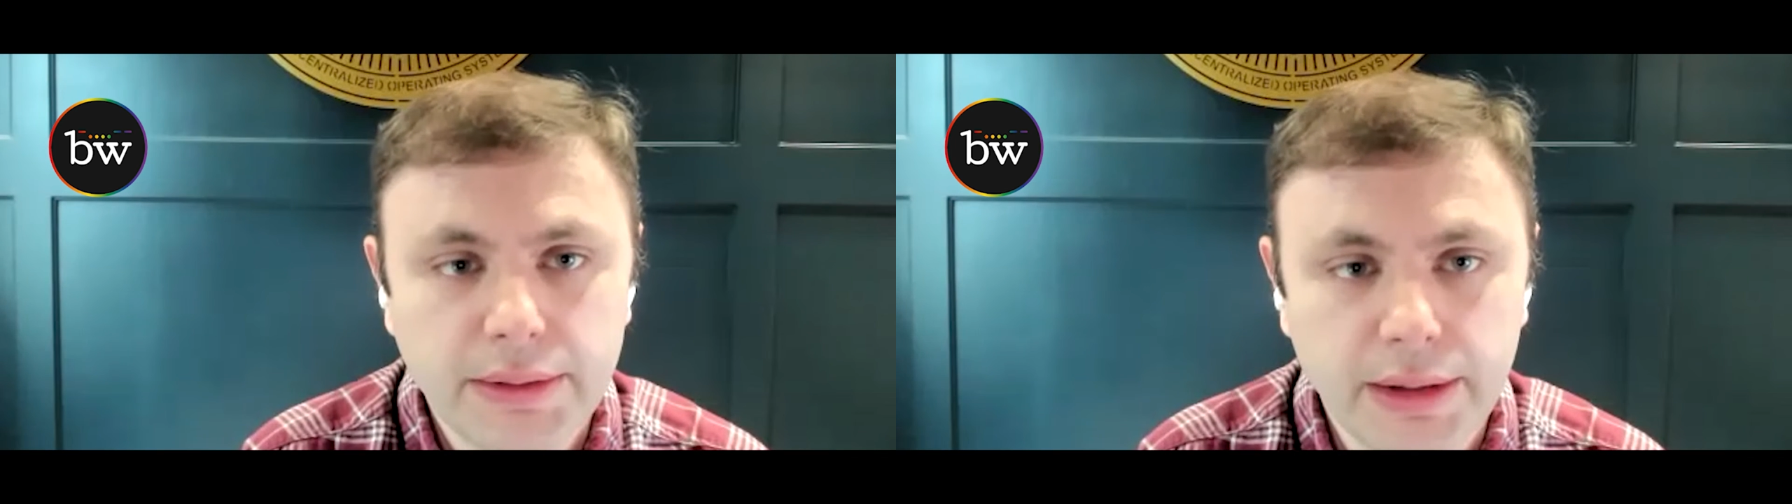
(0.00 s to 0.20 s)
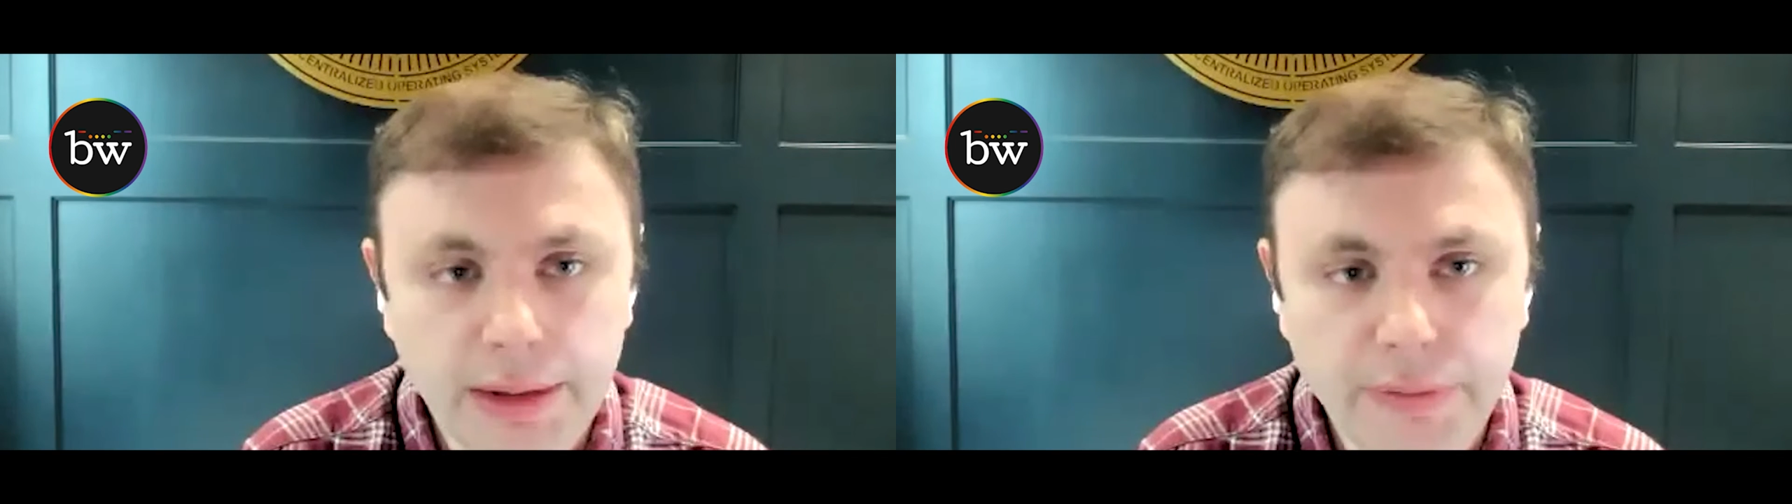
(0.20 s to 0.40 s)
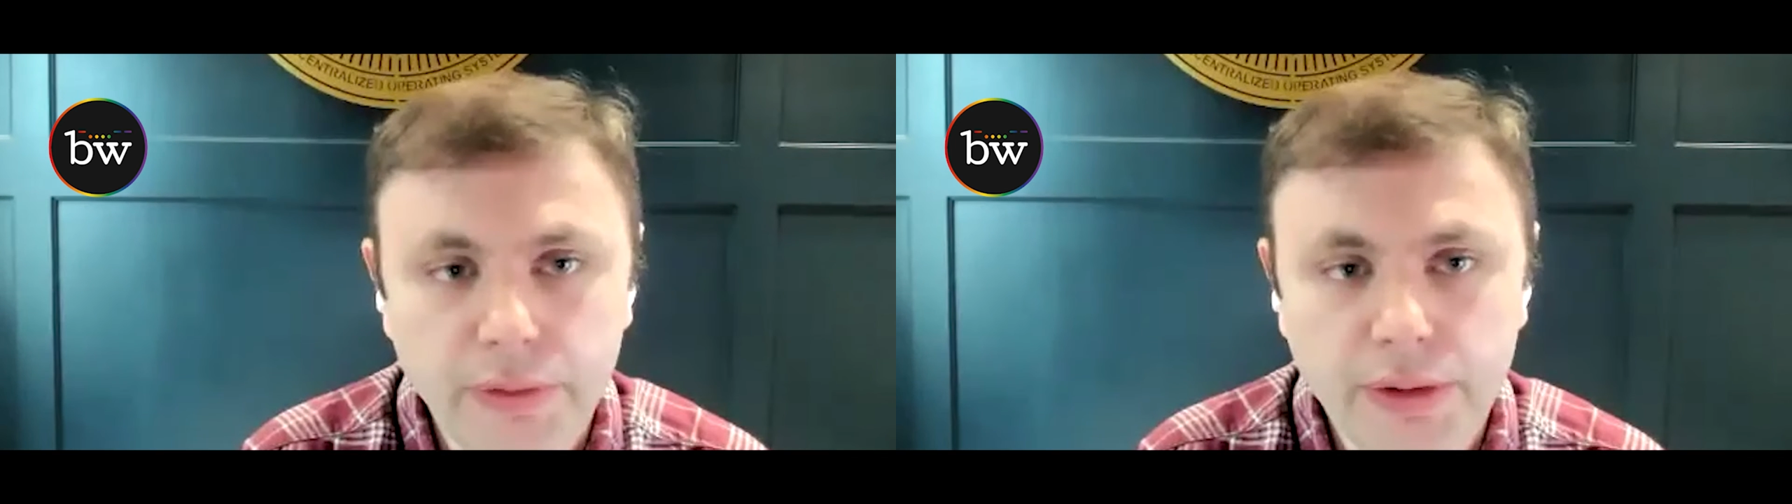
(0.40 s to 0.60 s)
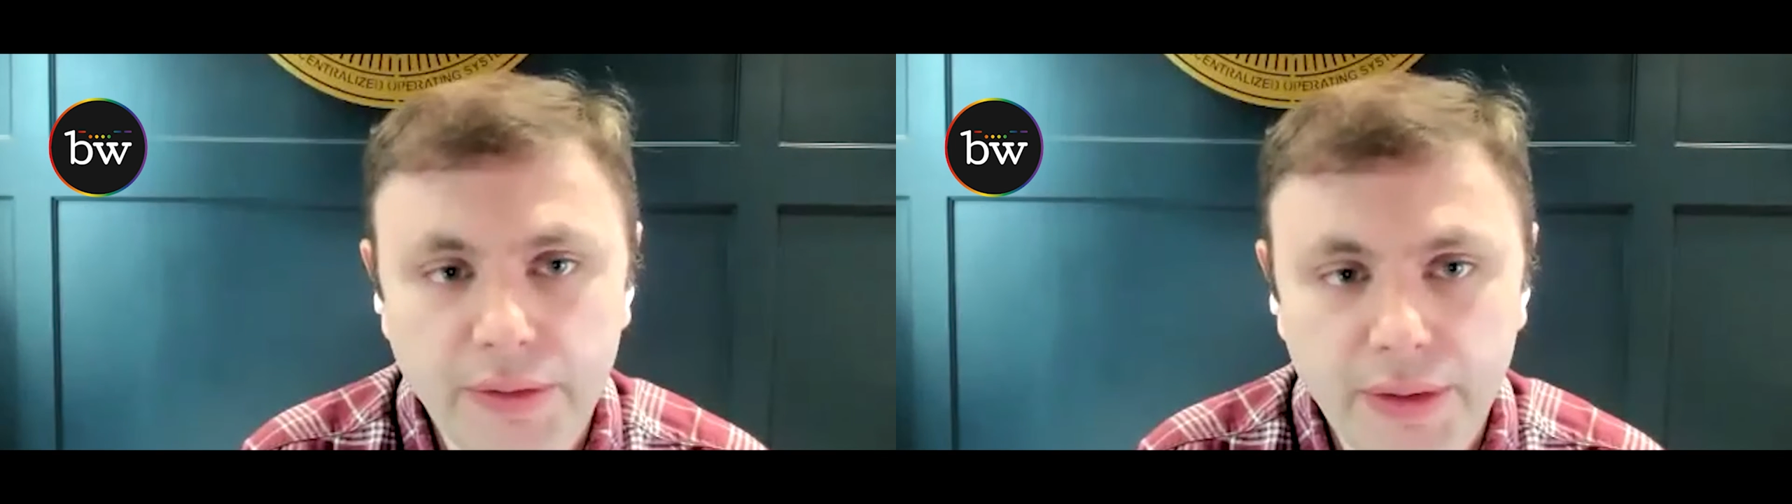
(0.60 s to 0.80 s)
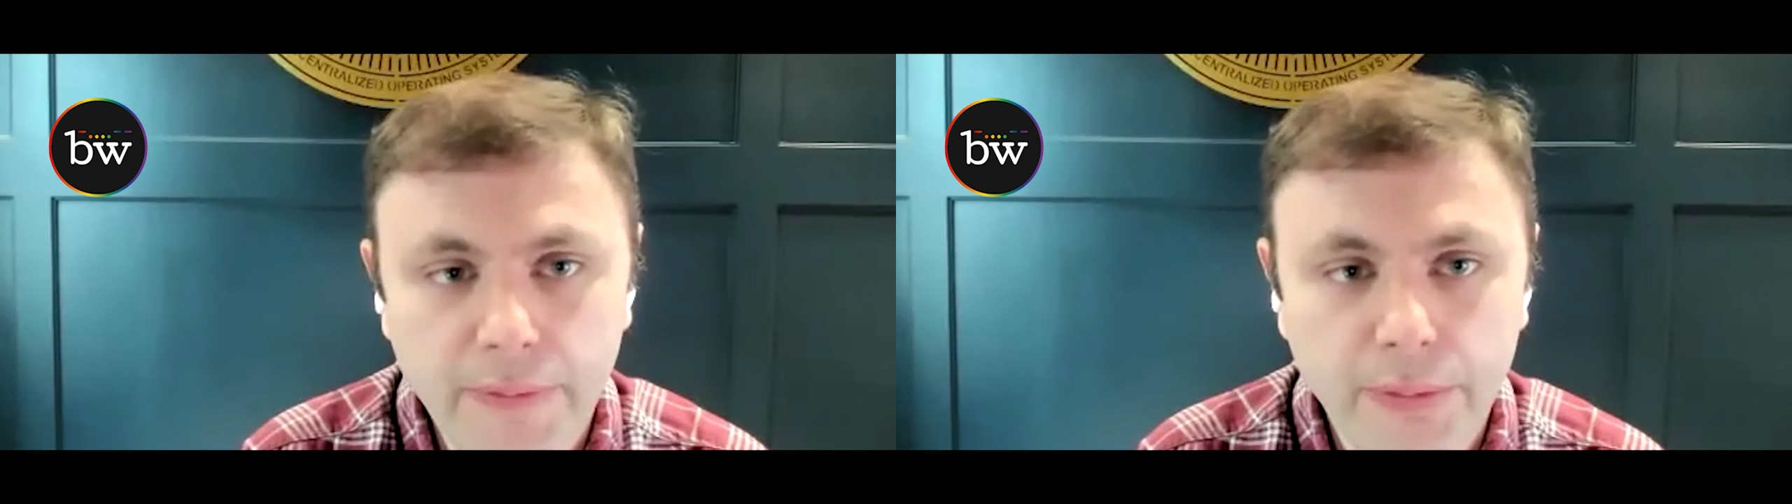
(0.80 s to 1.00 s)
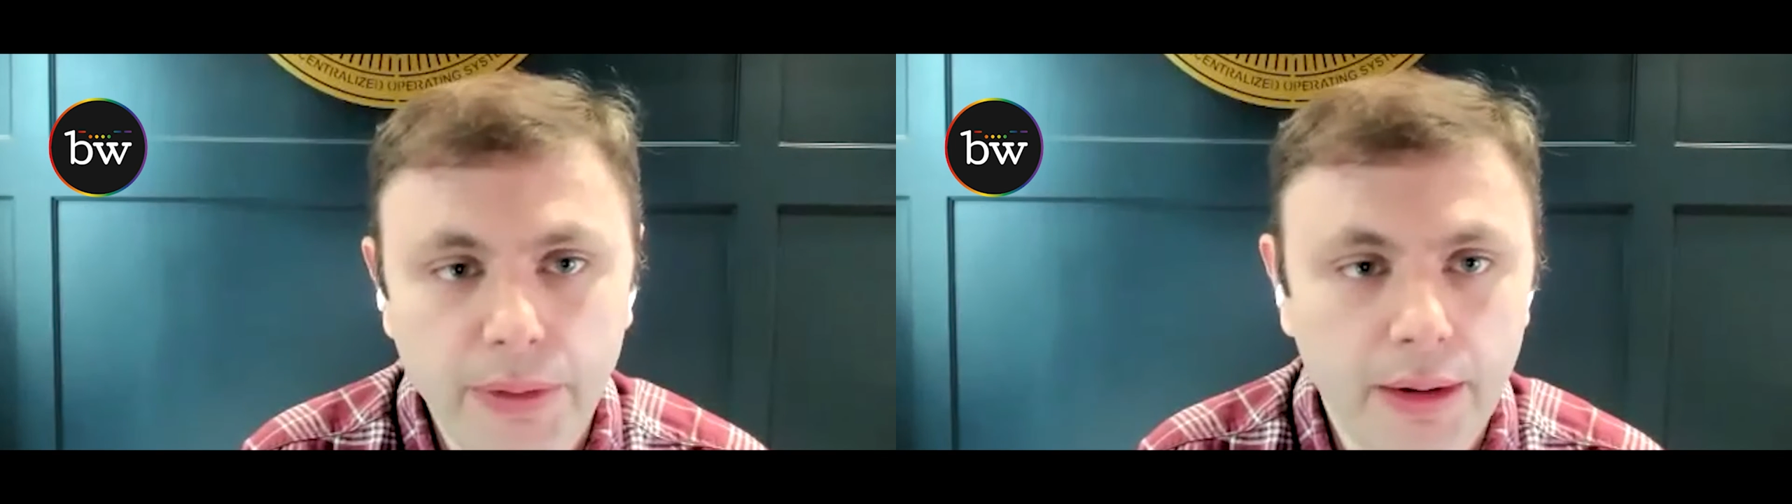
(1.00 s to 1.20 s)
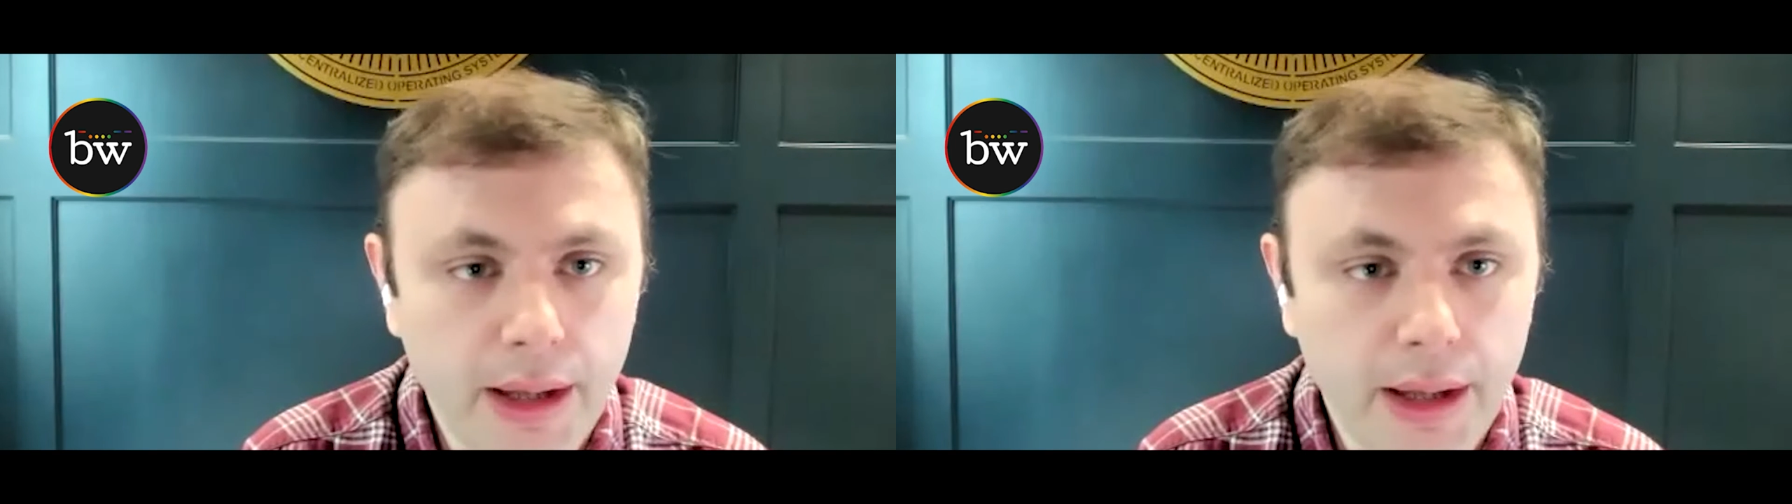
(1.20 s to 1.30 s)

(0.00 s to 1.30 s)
delivering the software that